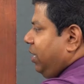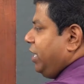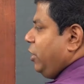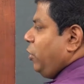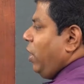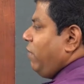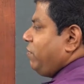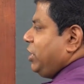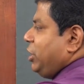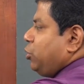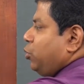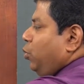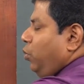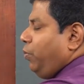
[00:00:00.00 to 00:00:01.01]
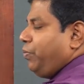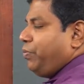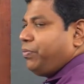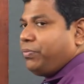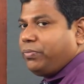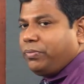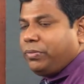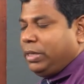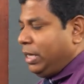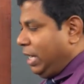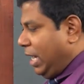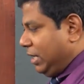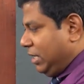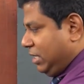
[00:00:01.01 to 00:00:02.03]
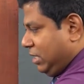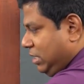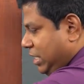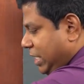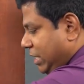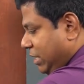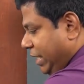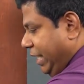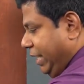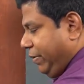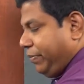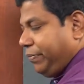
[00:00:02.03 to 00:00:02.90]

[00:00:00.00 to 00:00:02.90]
here you have T2 and this is T3.